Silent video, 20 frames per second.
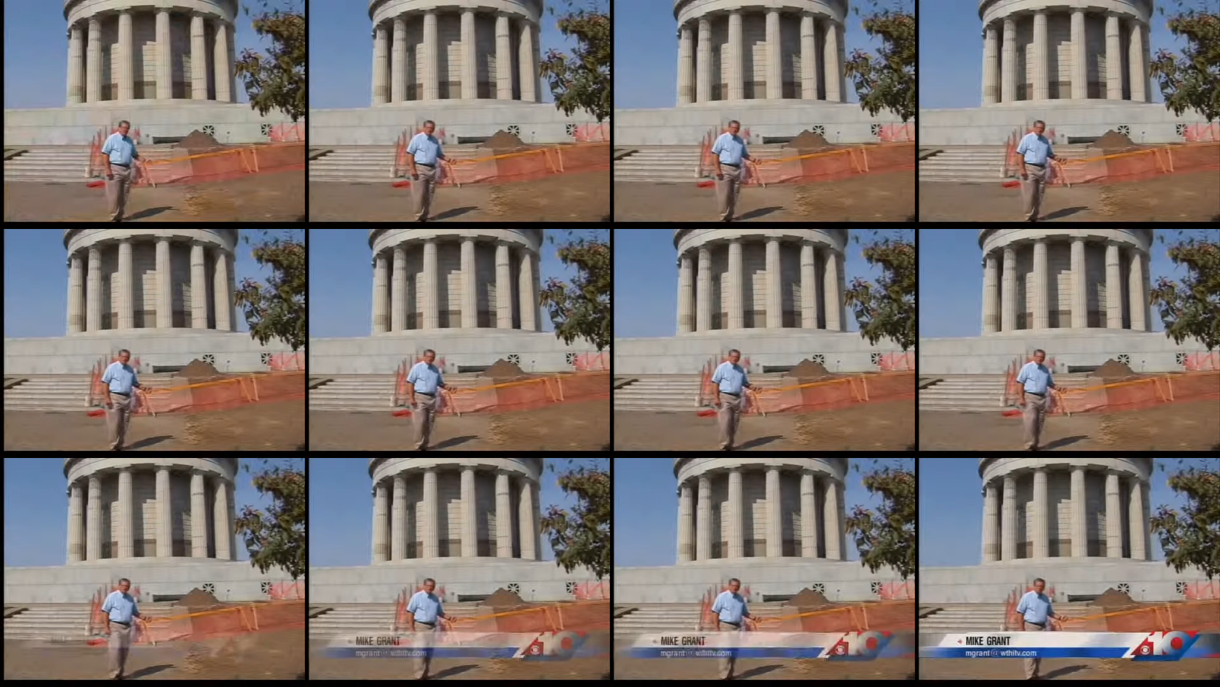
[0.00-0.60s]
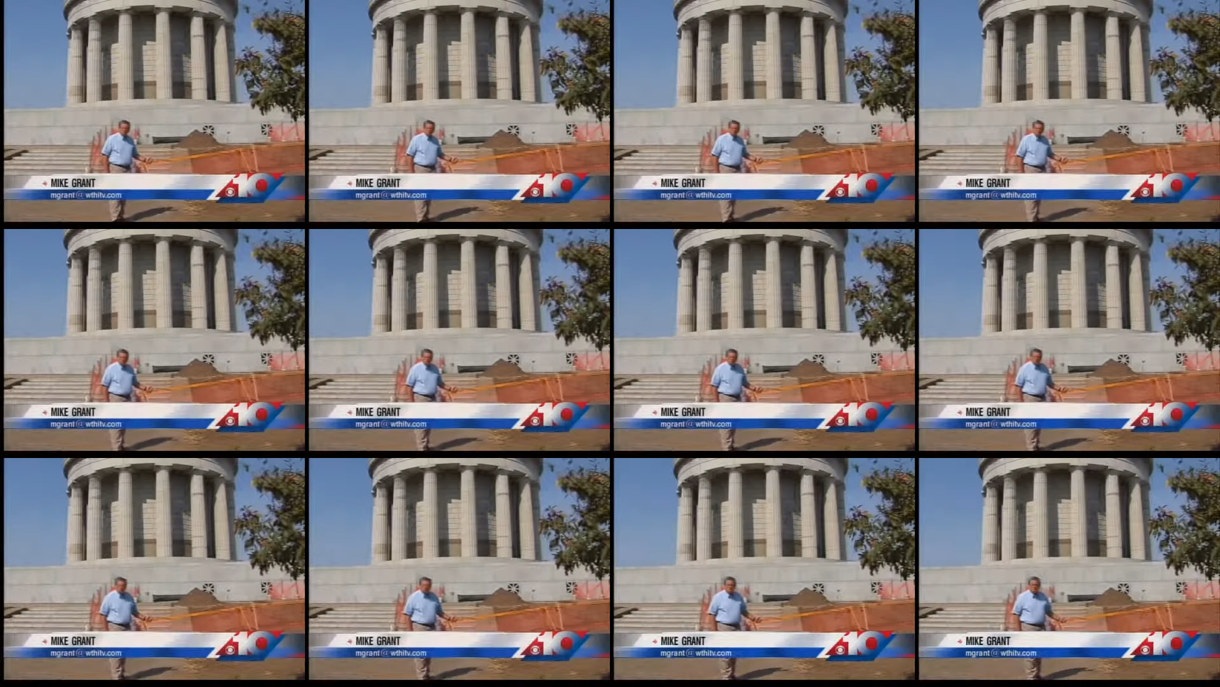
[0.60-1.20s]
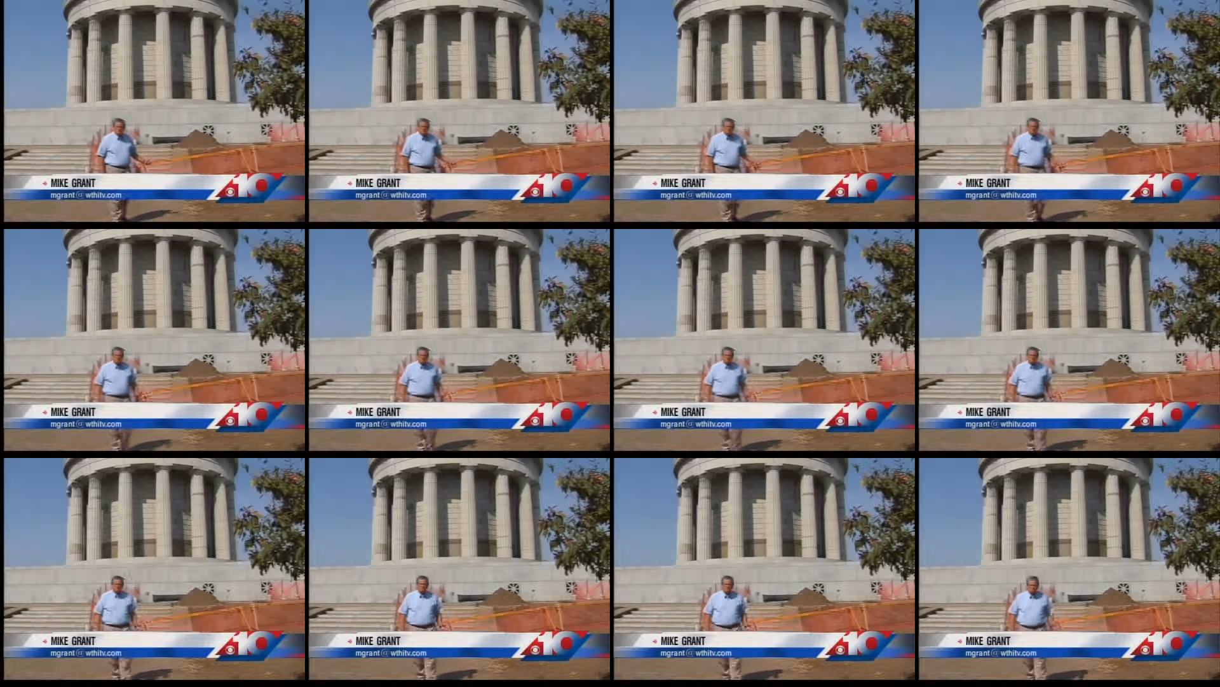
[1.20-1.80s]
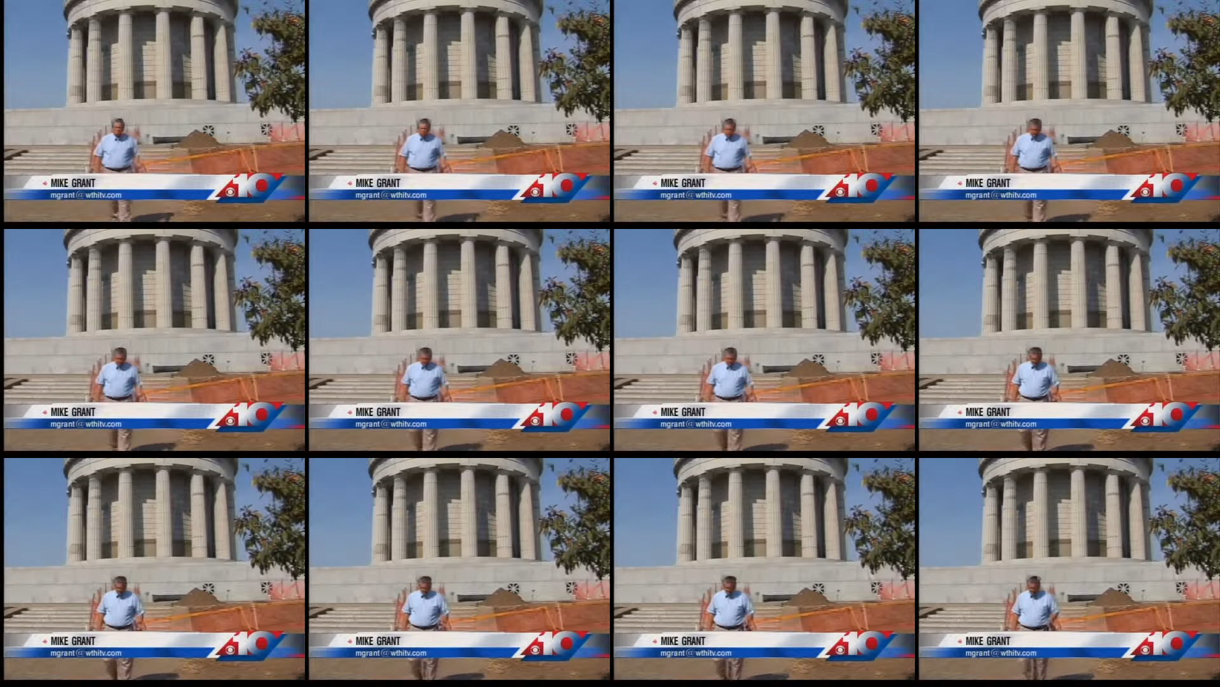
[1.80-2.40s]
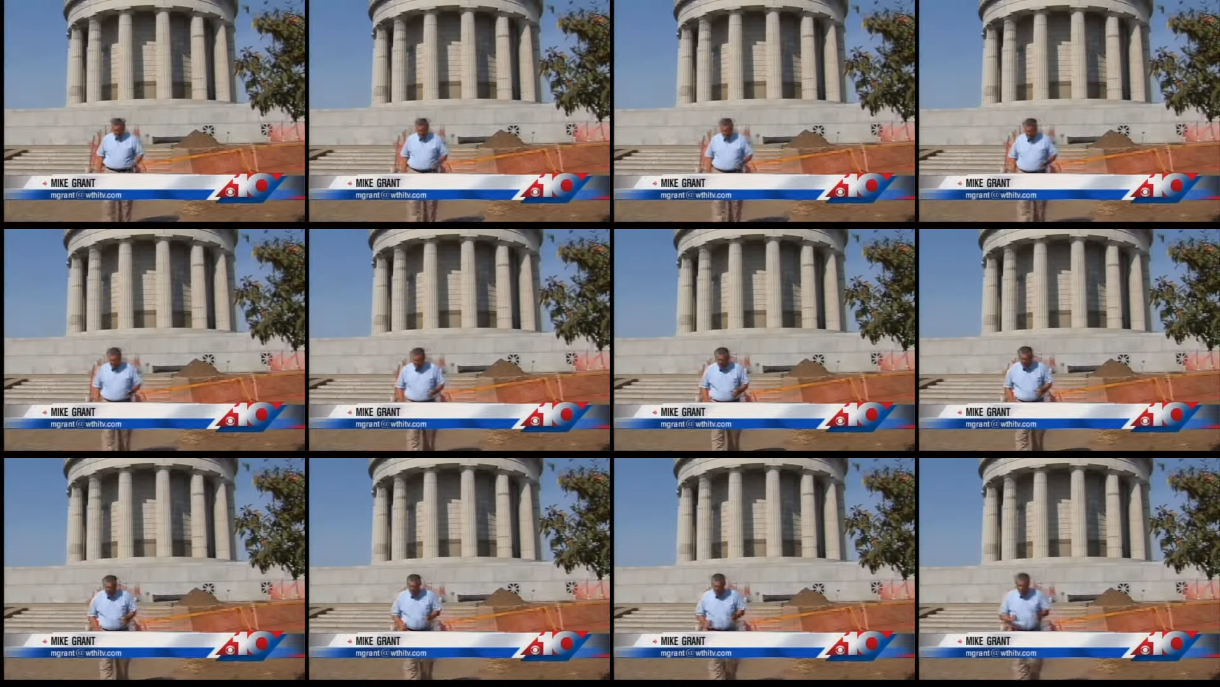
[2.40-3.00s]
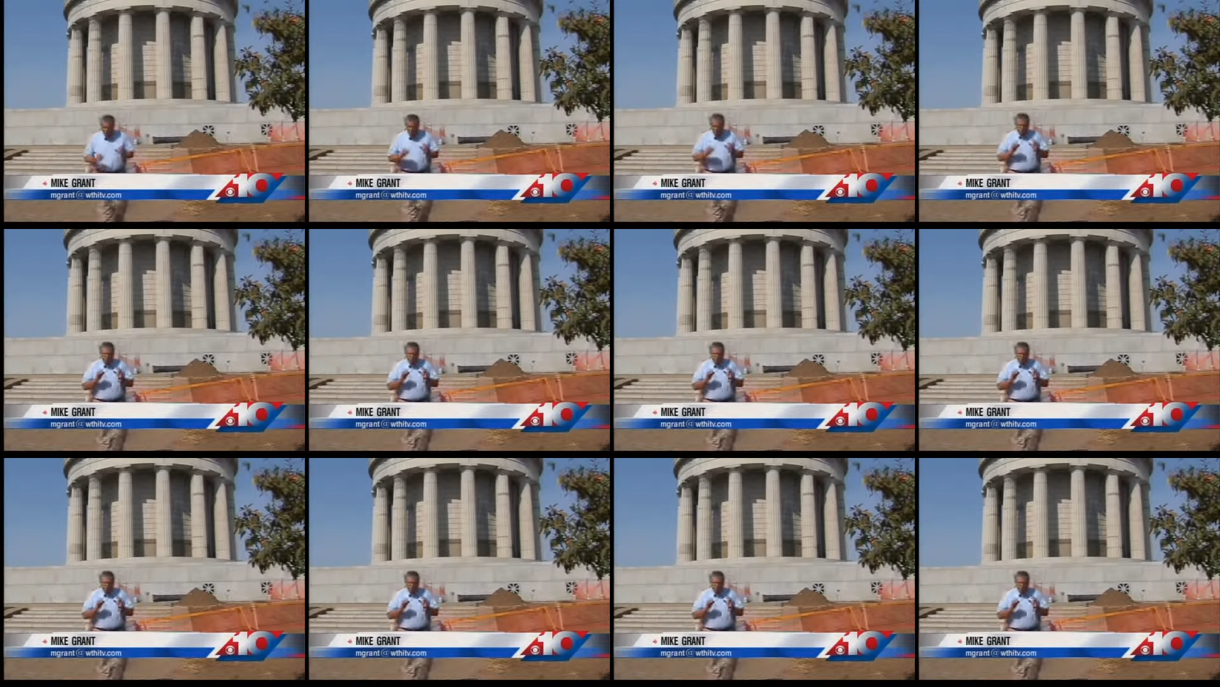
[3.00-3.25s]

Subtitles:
(no speaker visible)